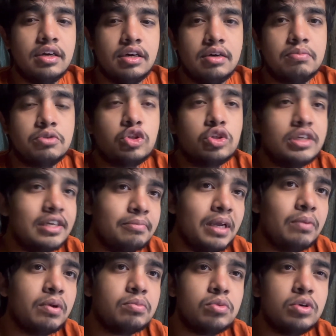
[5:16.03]
should have been
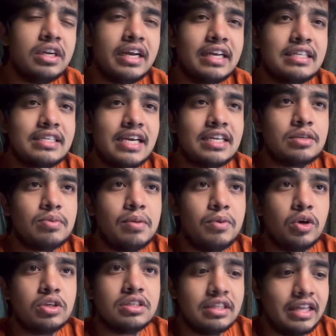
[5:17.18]
with Mudryk and Ziyech as well,
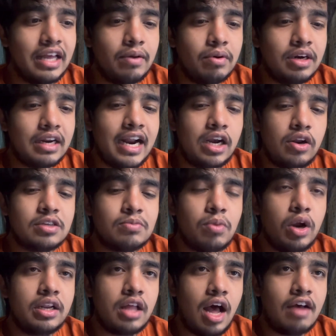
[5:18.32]
because they were trying to
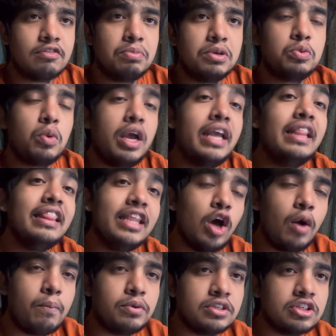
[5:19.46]
exploit the half space in the
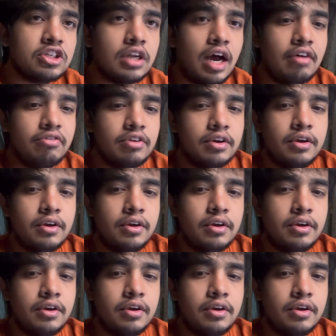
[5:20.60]
opposition half